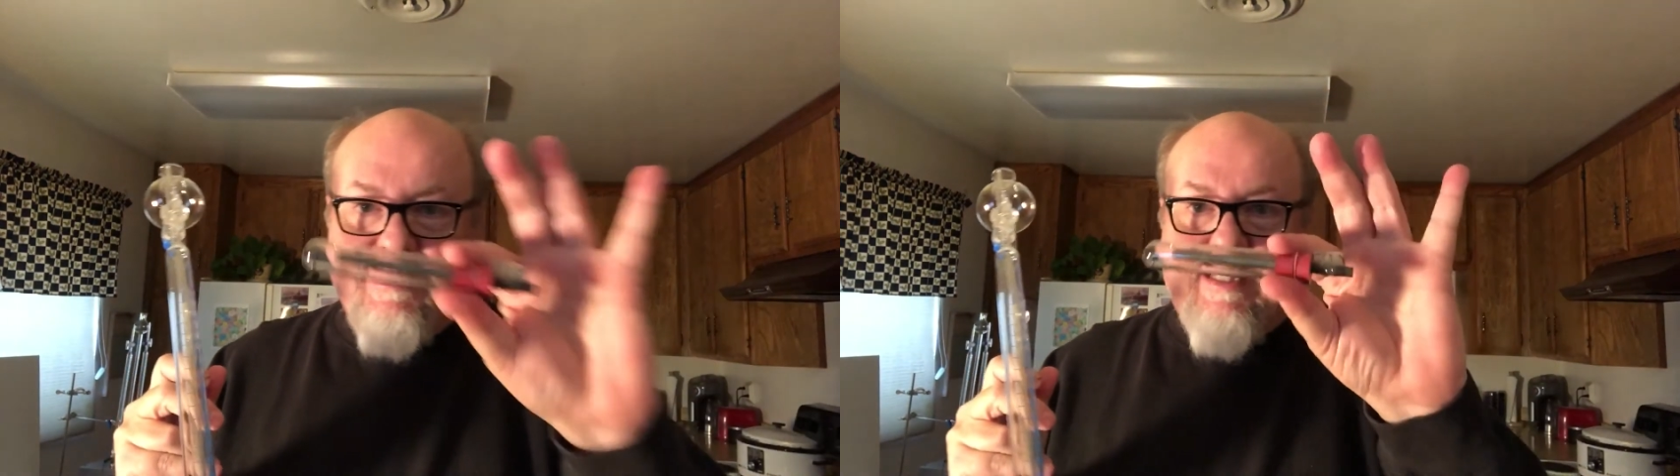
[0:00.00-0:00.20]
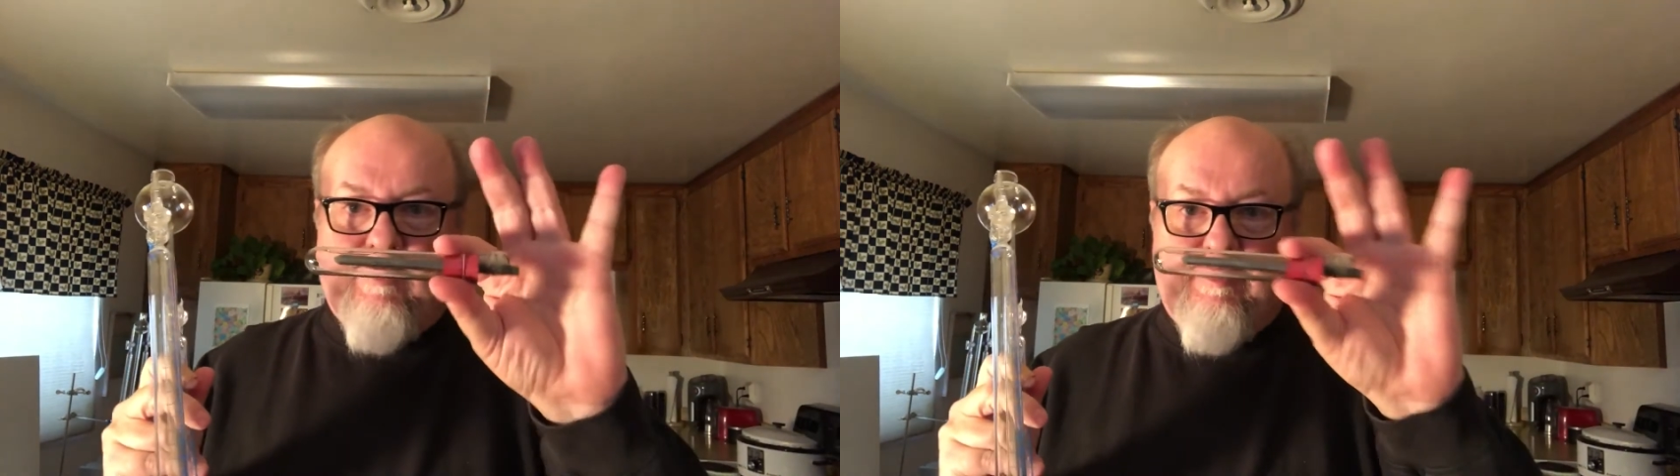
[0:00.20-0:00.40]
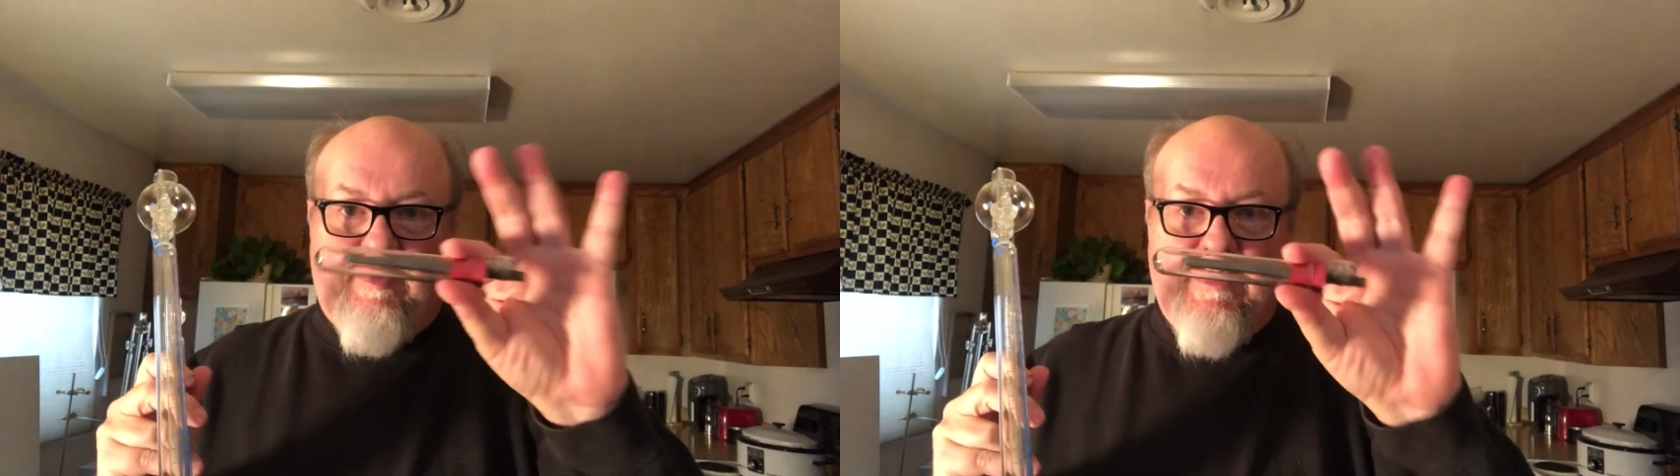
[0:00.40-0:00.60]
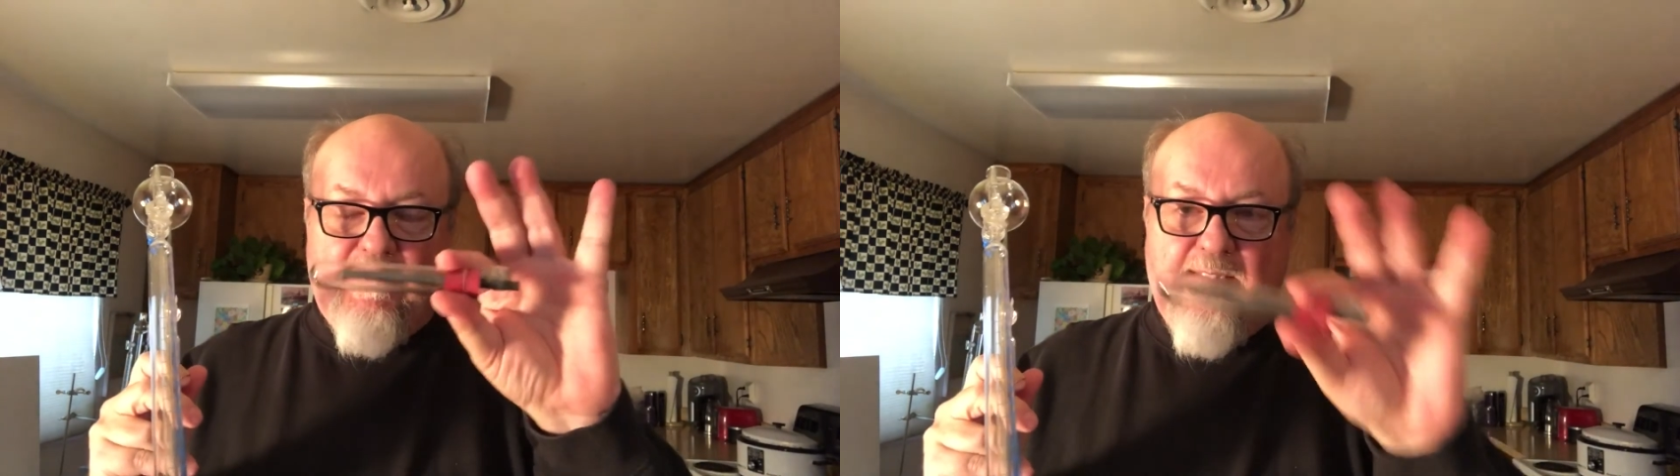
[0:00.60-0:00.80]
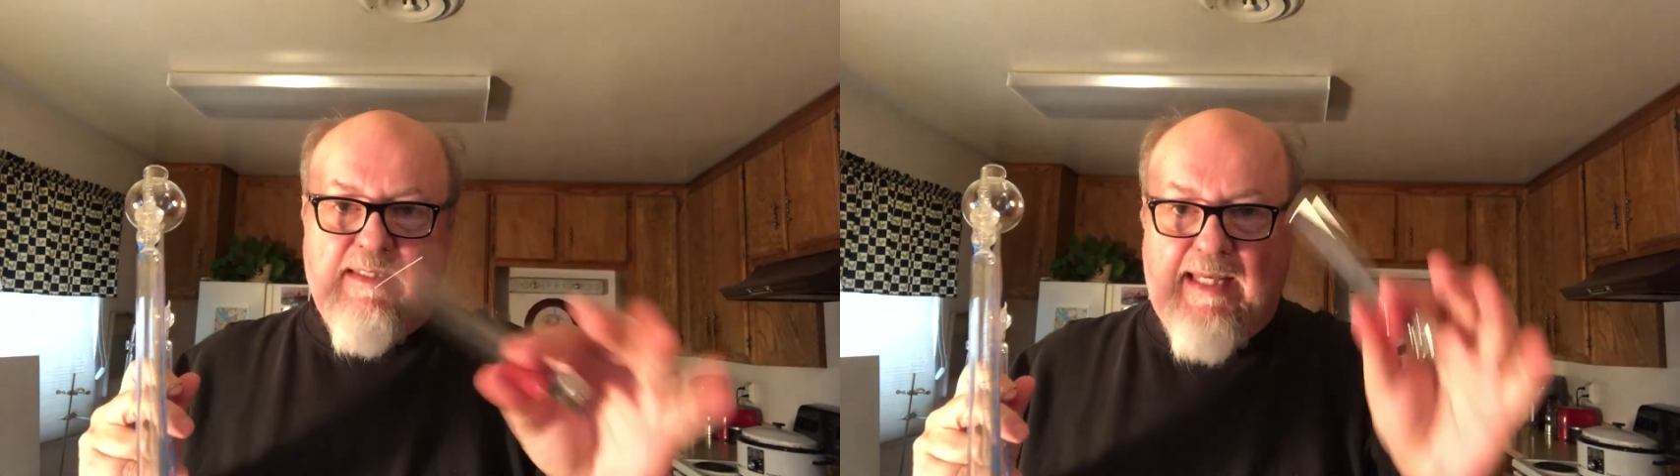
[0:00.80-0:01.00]
how to replace
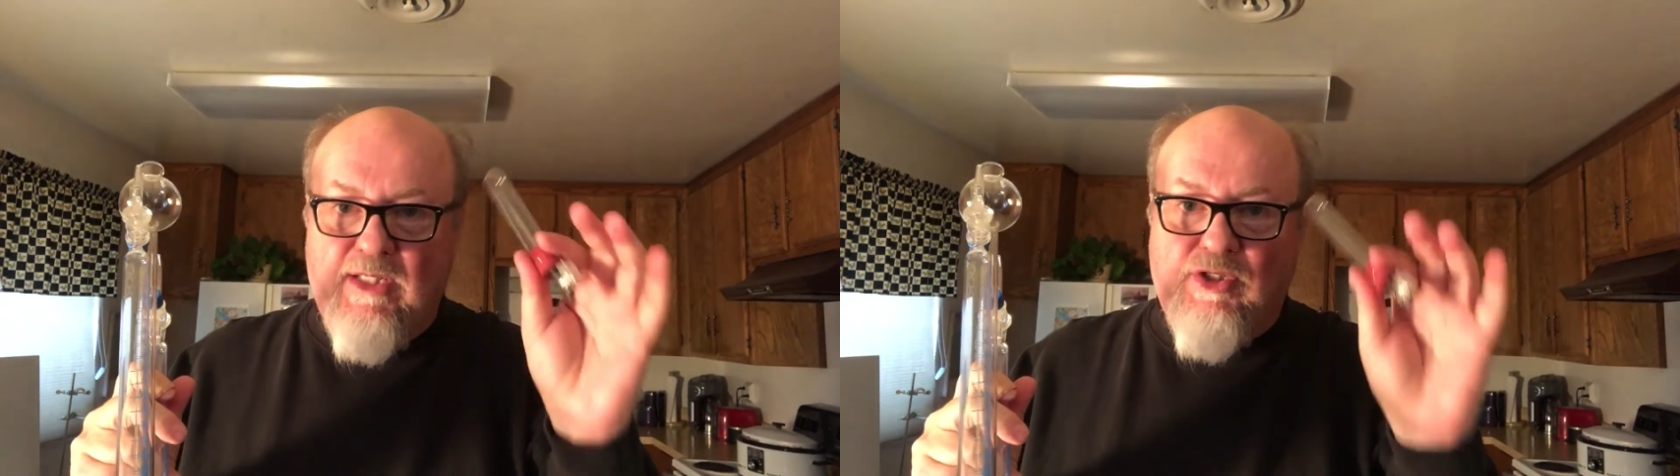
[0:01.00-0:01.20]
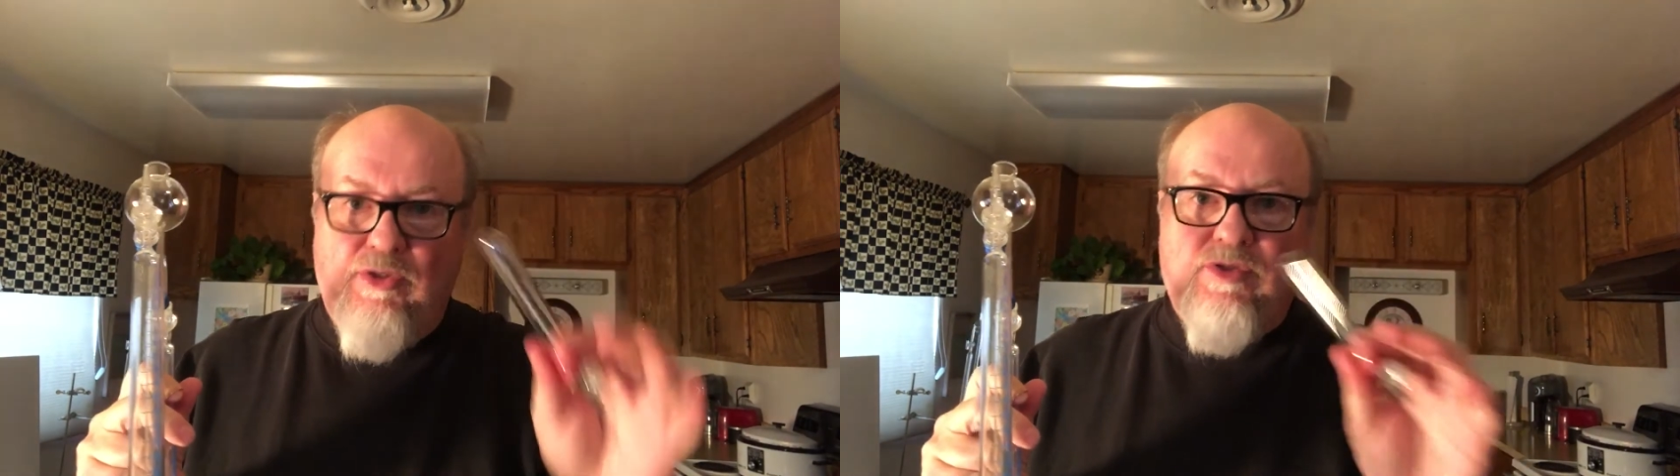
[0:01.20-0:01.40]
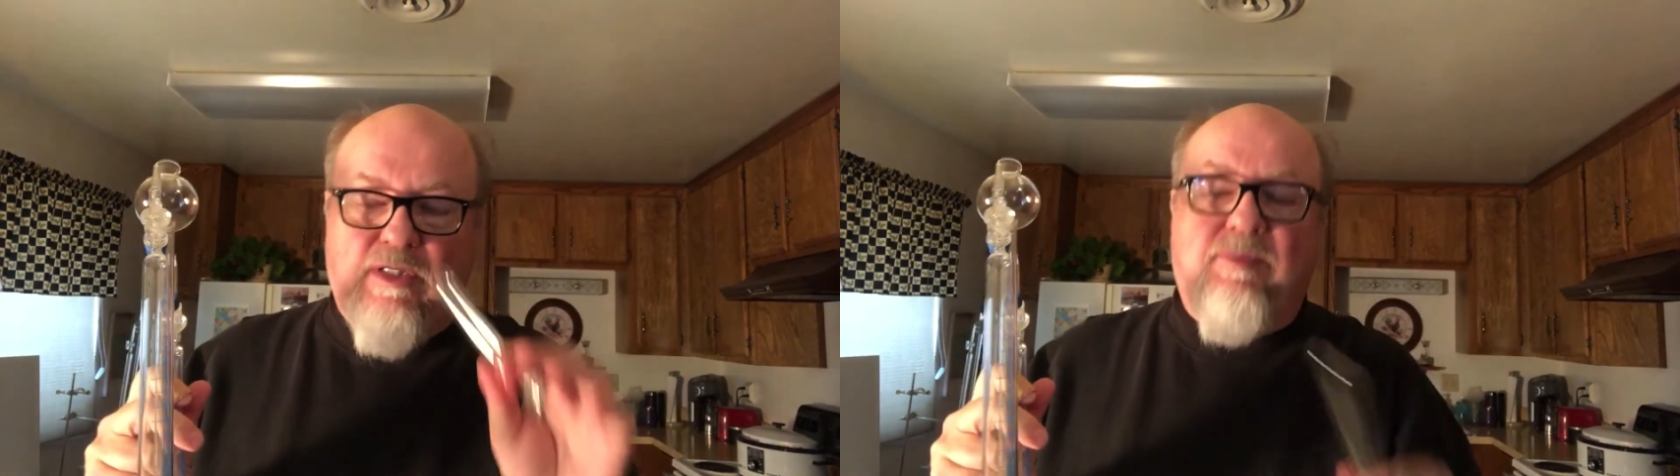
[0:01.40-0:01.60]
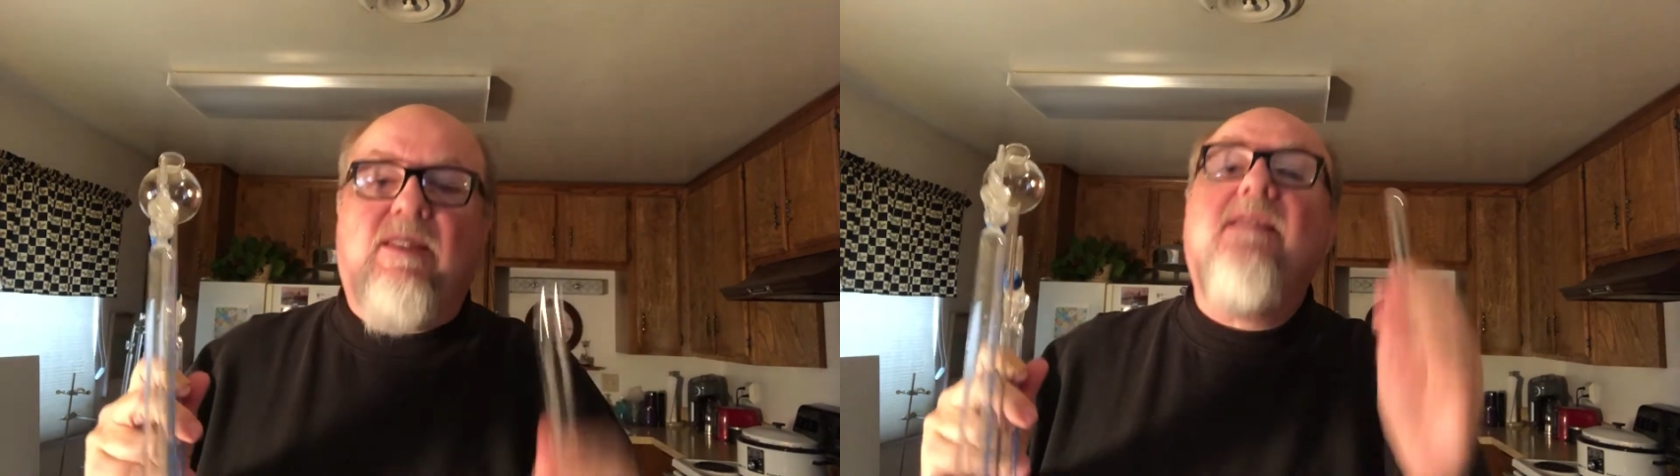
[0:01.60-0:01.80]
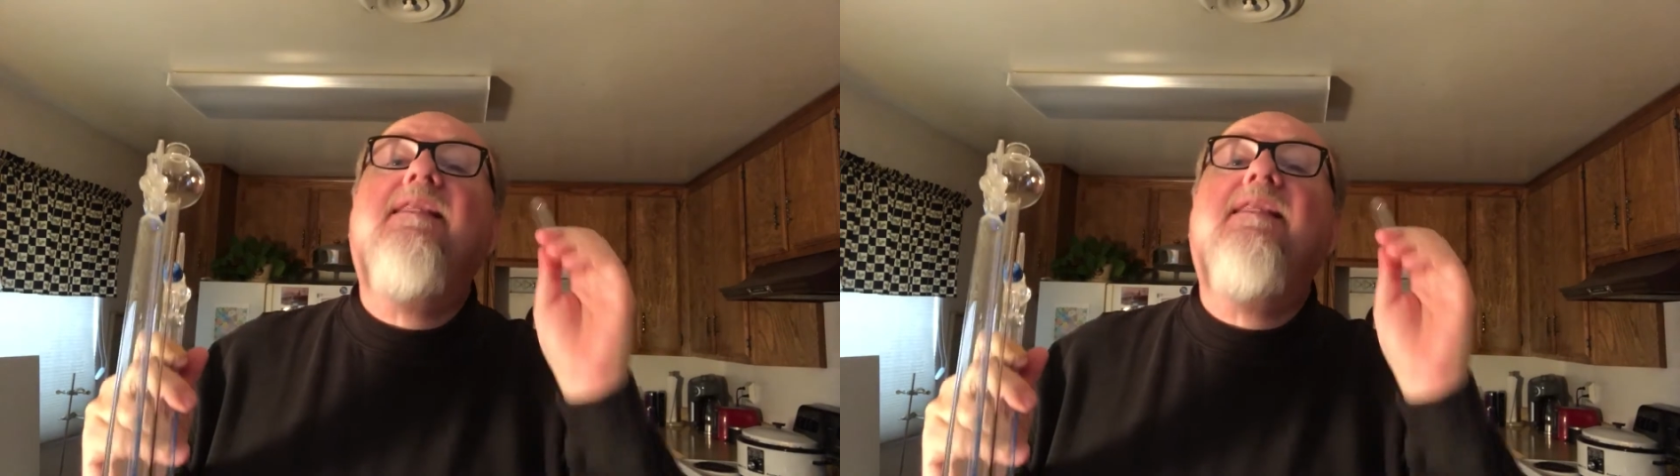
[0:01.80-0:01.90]
these, and do something